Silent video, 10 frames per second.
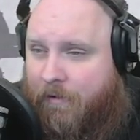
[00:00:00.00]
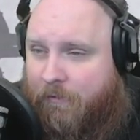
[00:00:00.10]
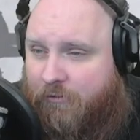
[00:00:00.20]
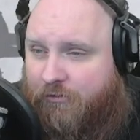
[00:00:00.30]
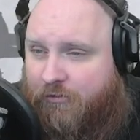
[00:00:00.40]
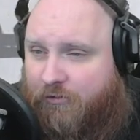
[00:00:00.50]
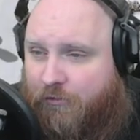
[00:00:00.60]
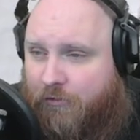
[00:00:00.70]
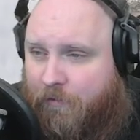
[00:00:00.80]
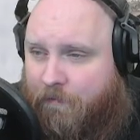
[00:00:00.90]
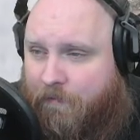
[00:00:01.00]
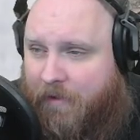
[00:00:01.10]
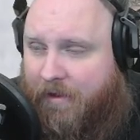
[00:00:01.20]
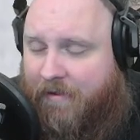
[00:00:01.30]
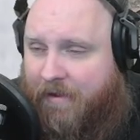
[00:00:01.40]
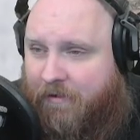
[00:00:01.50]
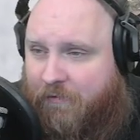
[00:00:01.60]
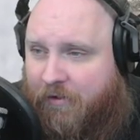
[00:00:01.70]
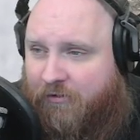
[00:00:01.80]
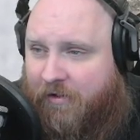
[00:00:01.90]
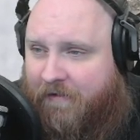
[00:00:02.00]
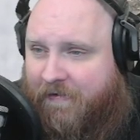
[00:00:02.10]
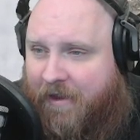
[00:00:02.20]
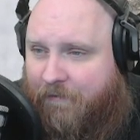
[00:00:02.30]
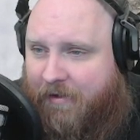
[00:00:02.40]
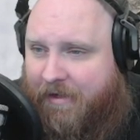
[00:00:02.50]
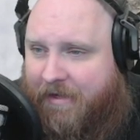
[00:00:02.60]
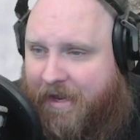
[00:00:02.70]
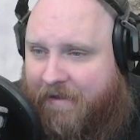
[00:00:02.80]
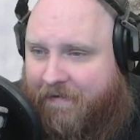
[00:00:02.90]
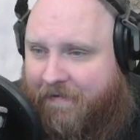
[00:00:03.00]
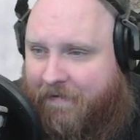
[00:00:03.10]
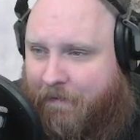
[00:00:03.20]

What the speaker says: Sure. And then the question is, can we get?